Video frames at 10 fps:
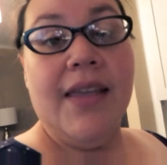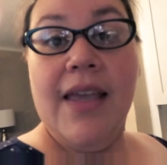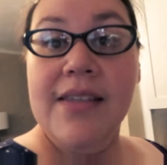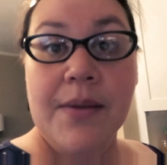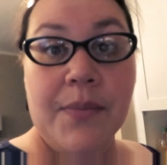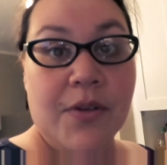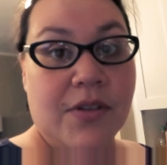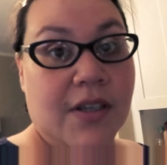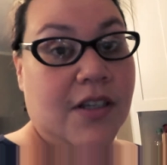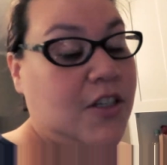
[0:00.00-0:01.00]
Yes, I'm
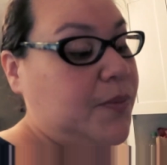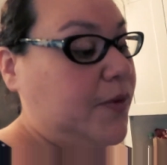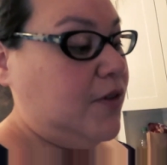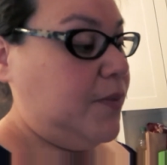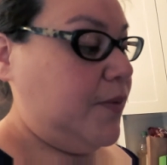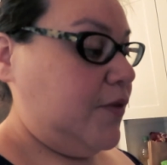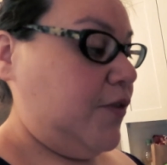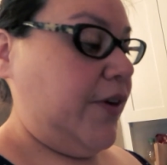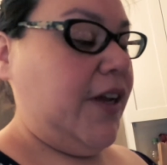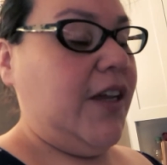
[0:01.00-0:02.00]
using a disposable
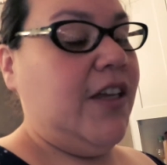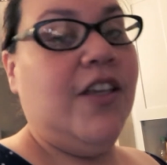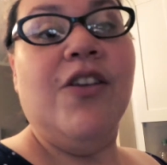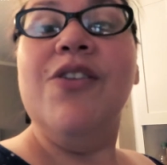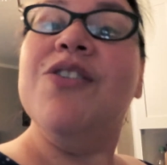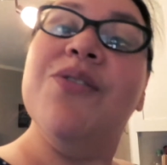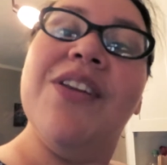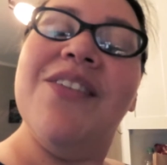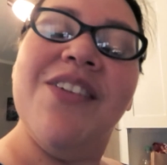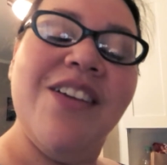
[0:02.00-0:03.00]
tray. You use
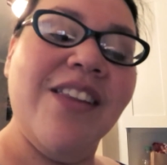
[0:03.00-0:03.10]
whatever you